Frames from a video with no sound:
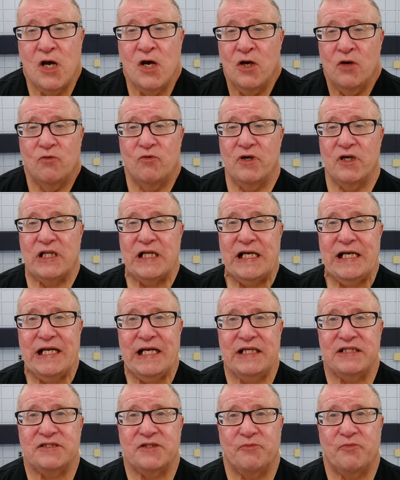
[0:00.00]
really
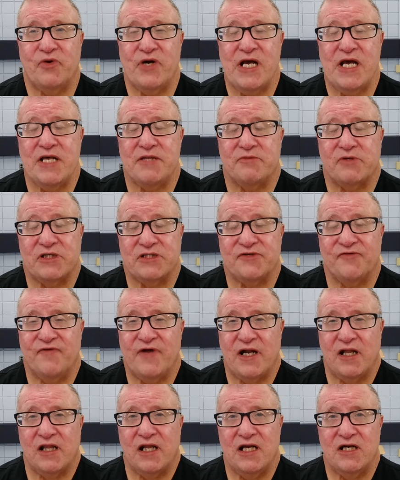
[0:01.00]
need to breathe because the
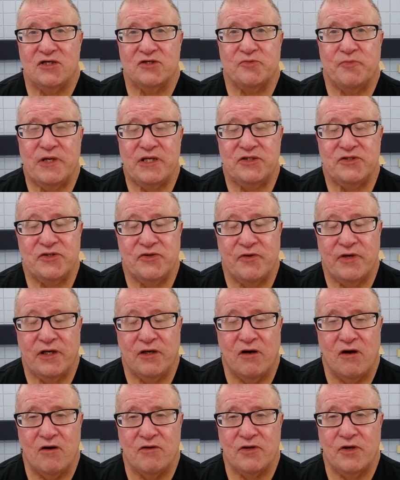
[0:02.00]
ventilator's been doing
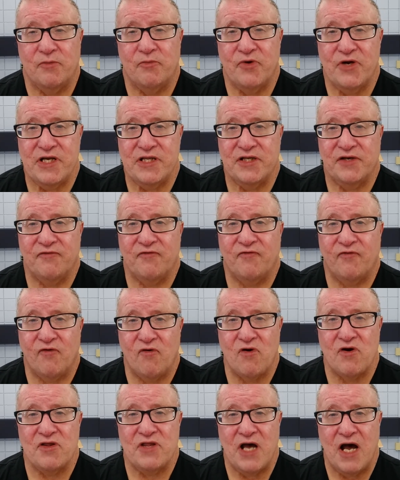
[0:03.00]
all their breathing
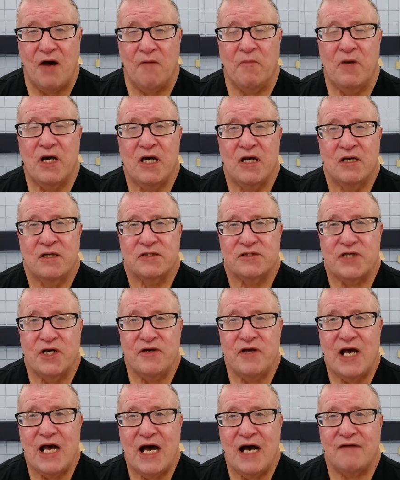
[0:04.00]
for them. So
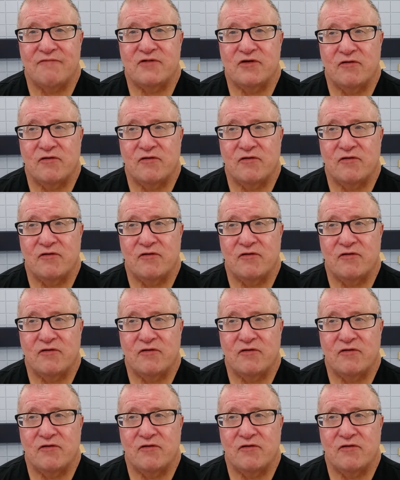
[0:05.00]
you have to